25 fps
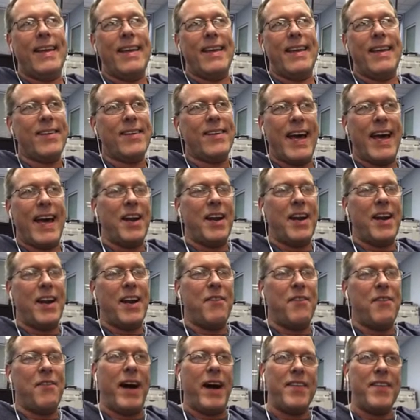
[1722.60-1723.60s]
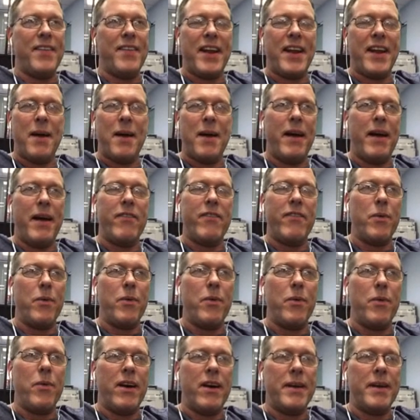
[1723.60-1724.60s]
Yeah, you'll kind of find that
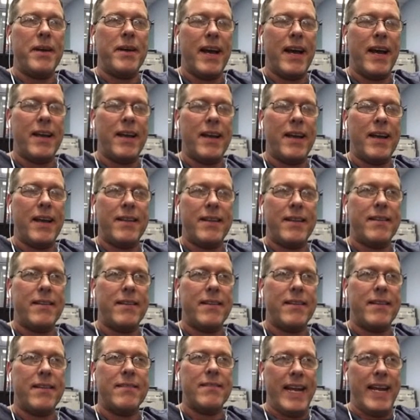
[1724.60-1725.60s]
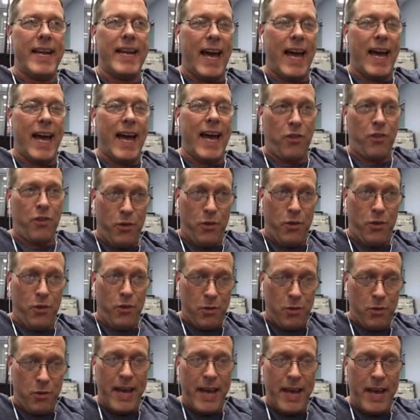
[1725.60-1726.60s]
I'm everywhere. I mean, any
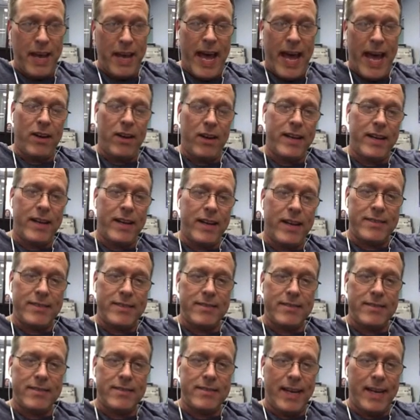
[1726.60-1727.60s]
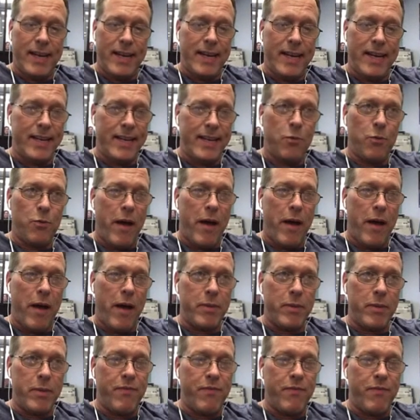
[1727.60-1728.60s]
kind of social media outlet,
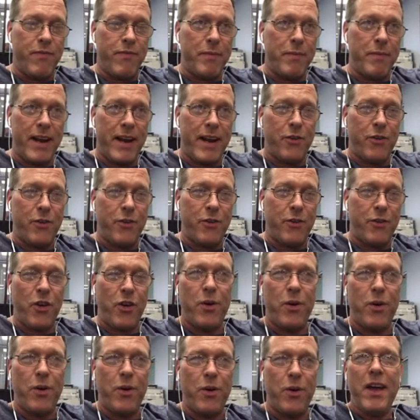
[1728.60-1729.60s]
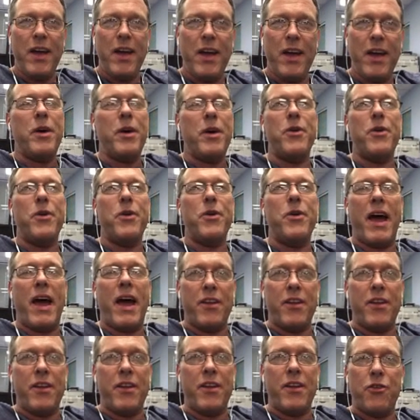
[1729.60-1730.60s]
you'll probably find me there. So
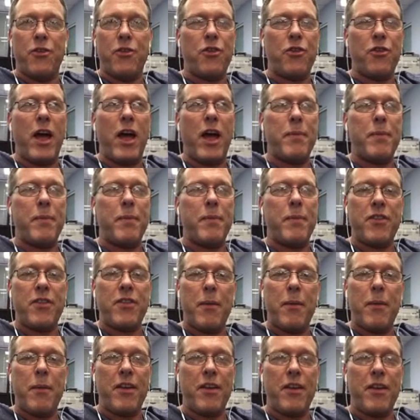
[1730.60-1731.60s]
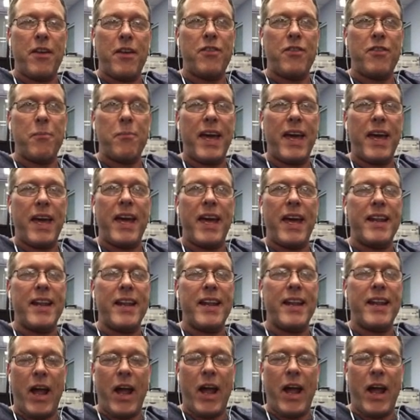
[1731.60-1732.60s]
when you're on it, just type in Stop
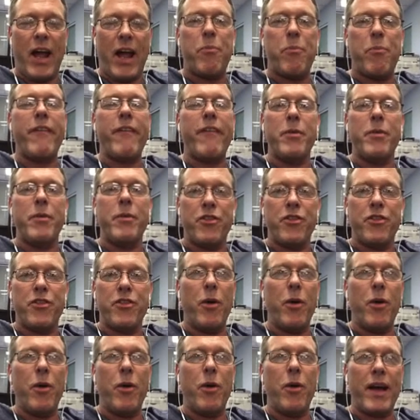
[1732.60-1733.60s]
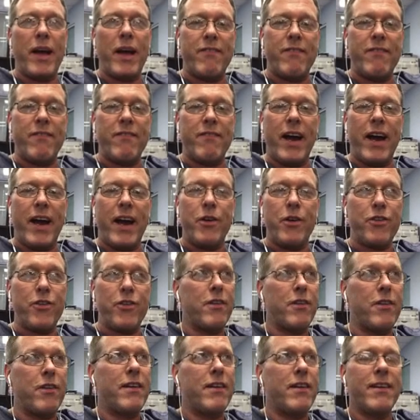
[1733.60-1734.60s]
Chasing Pain, and I'll probably show up like a
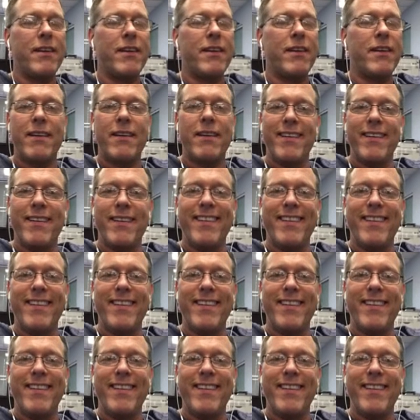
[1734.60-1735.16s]
virus.